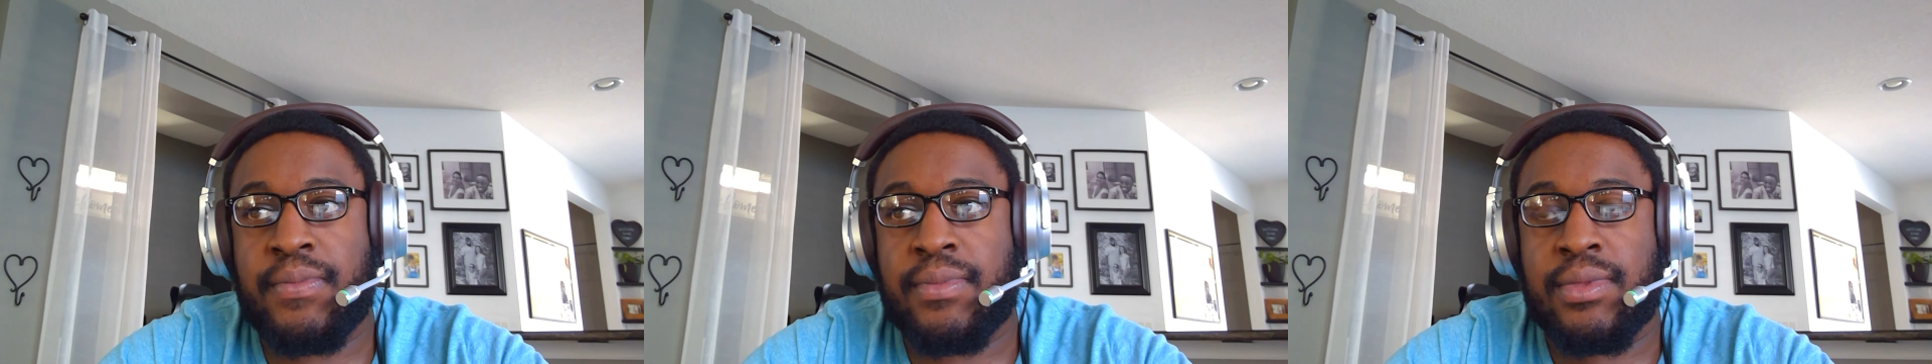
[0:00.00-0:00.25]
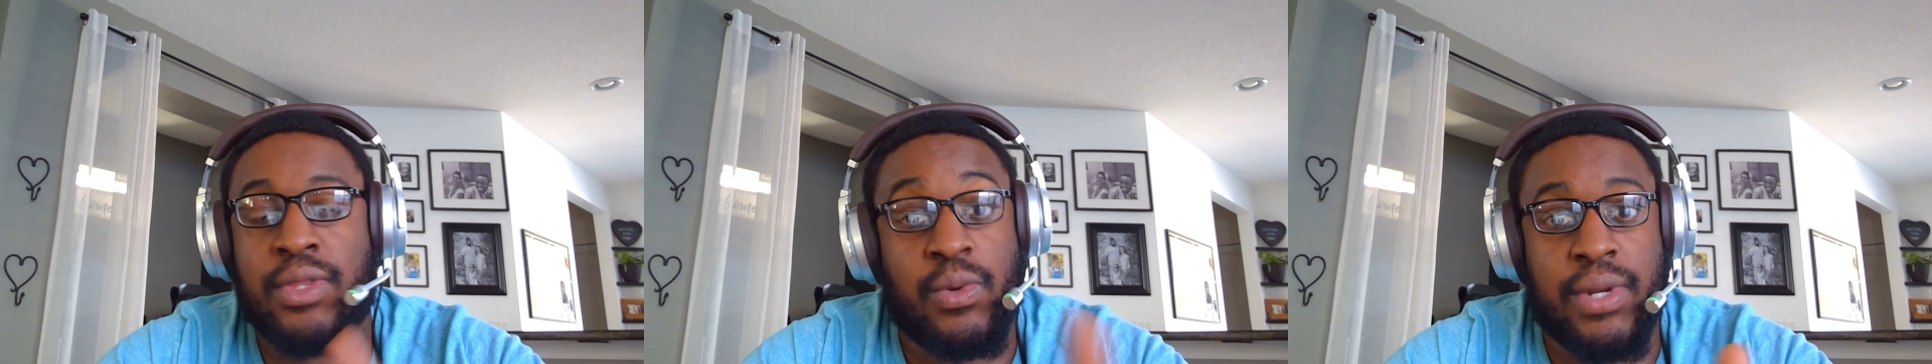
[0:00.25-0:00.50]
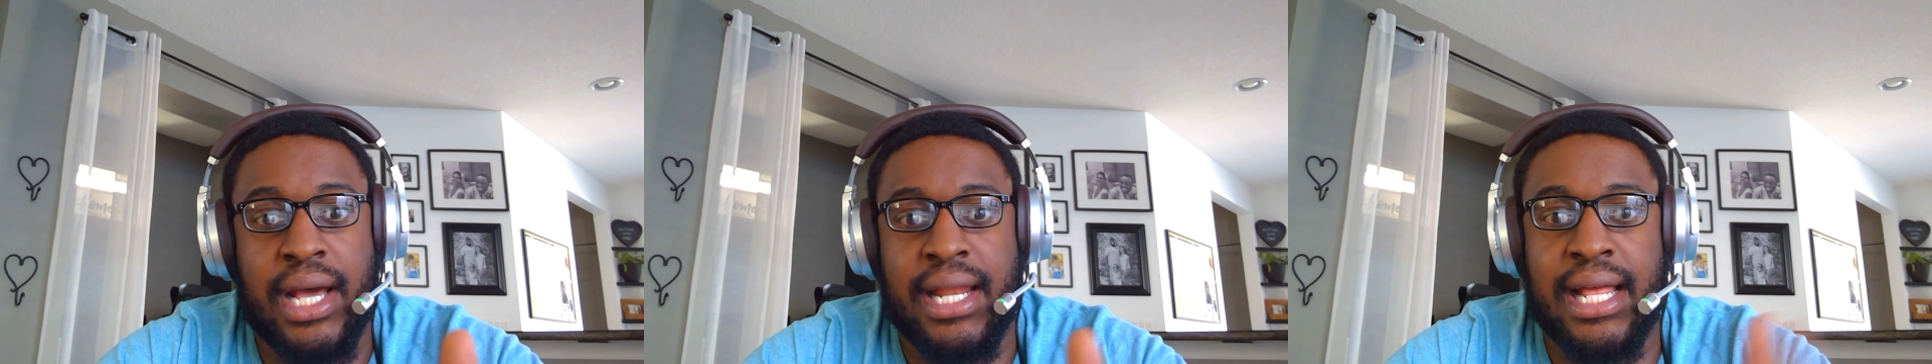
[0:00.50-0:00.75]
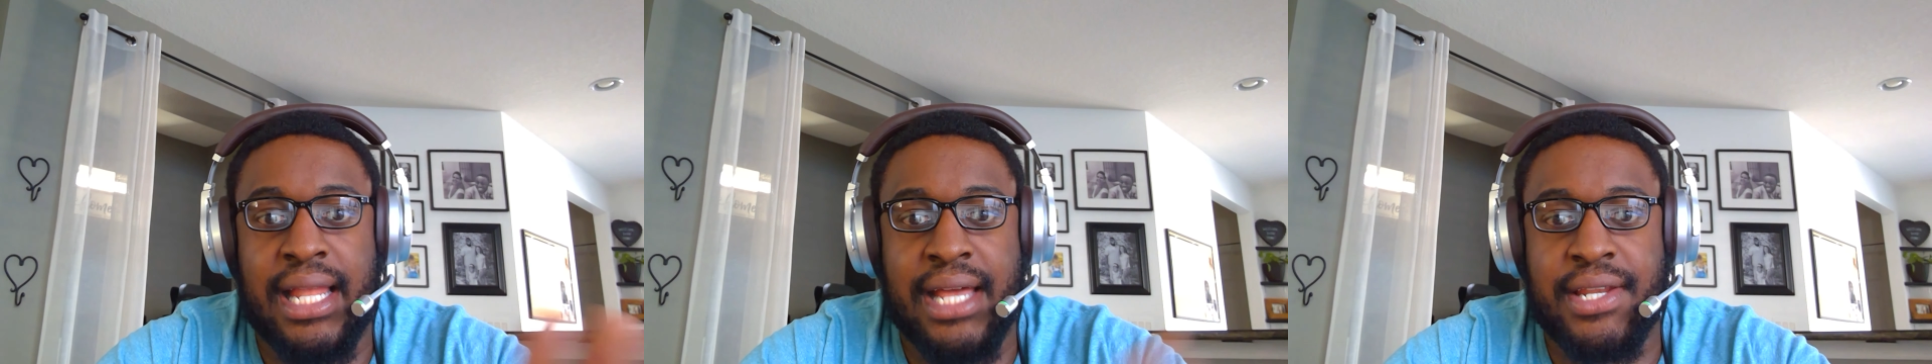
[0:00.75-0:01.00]
no 9,
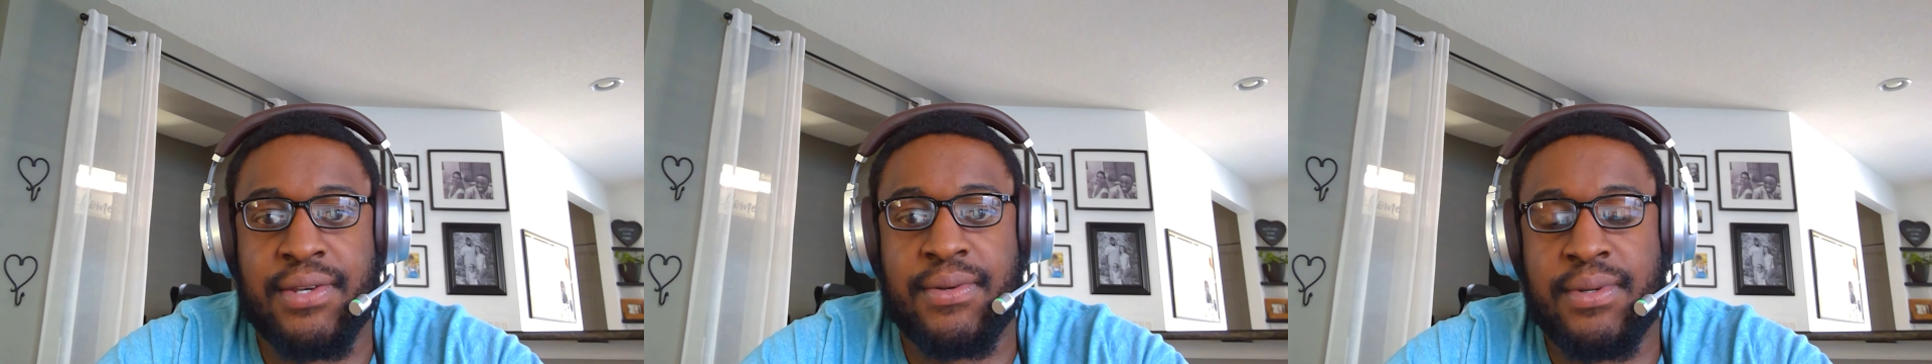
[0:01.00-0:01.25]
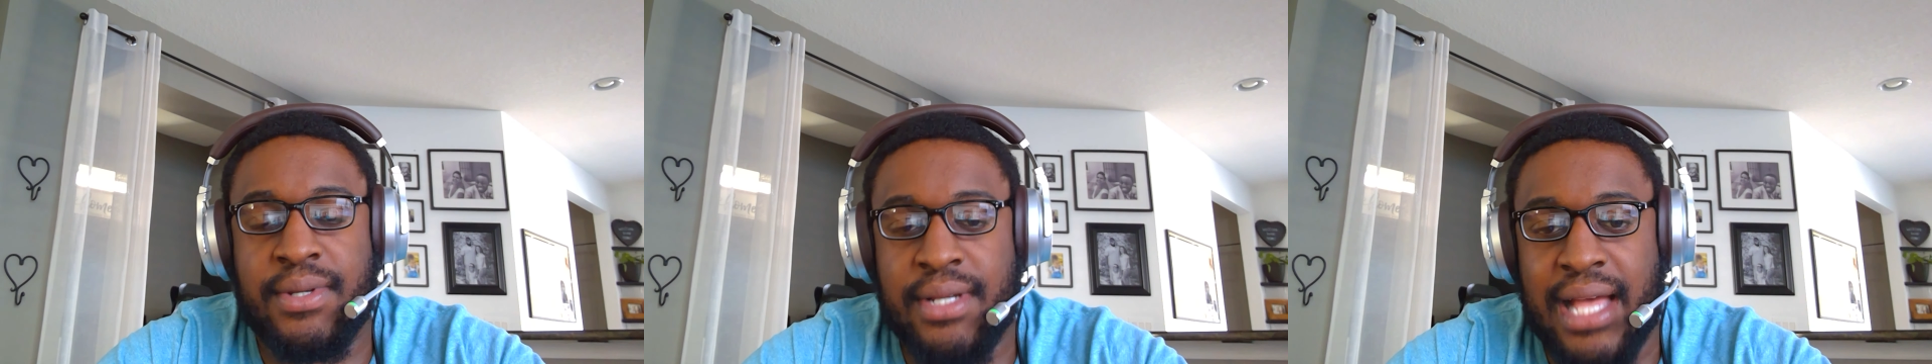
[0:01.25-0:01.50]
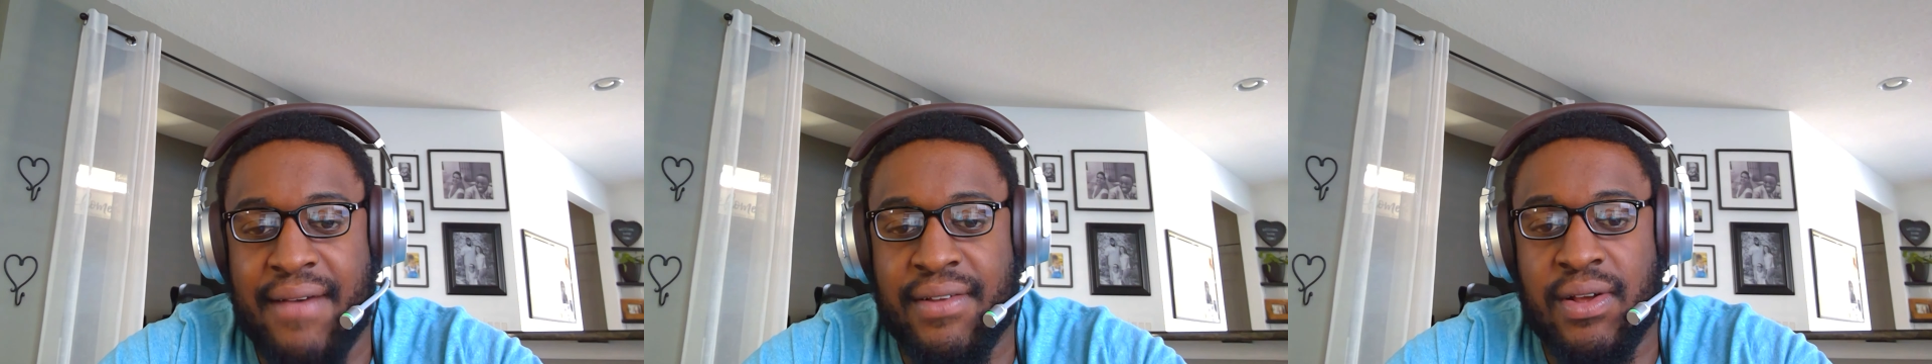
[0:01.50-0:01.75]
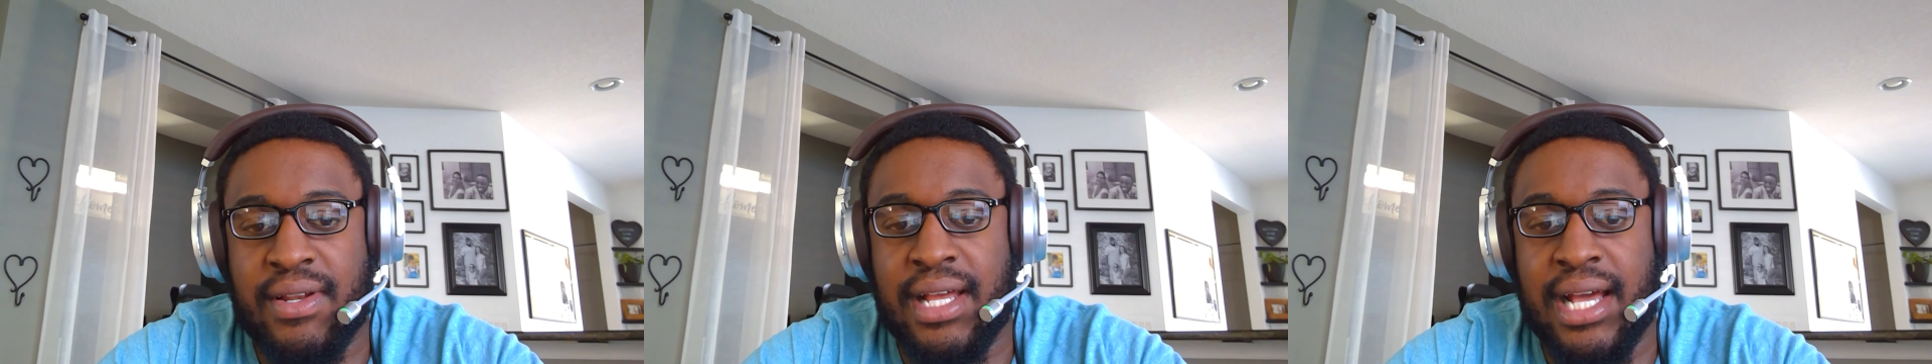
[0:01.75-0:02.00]
I lied to you. I have it
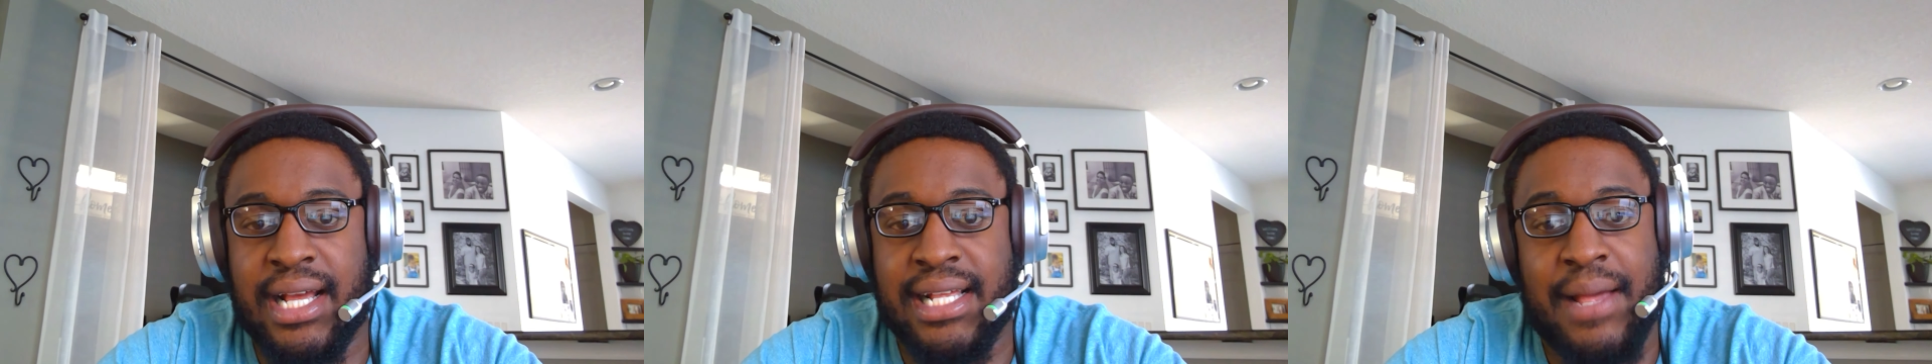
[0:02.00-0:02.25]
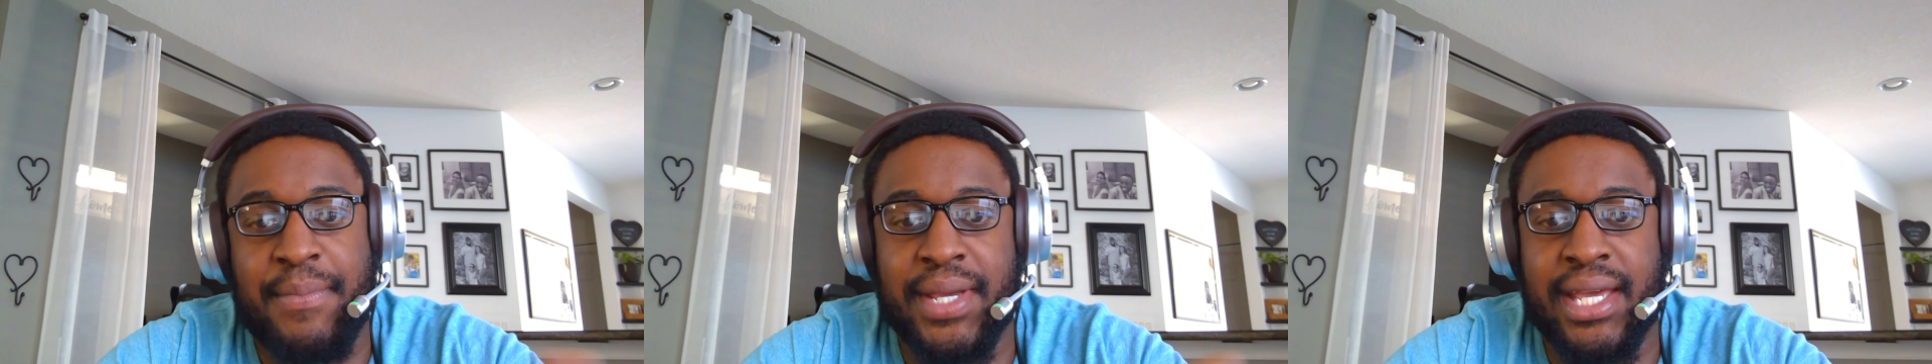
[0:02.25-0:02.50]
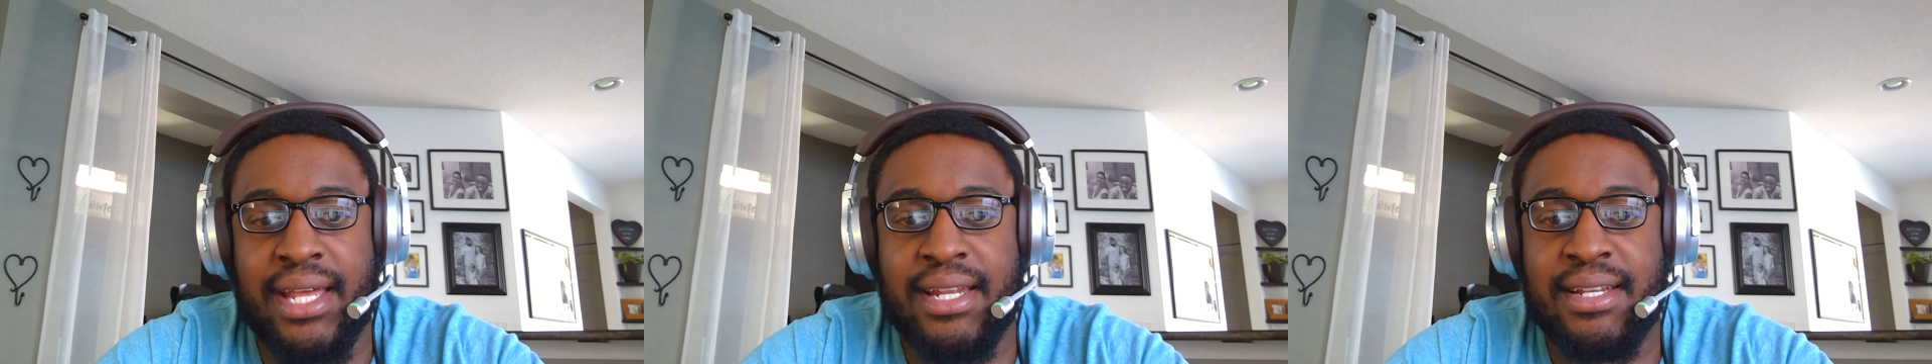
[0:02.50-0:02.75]
on 9, I have that big head.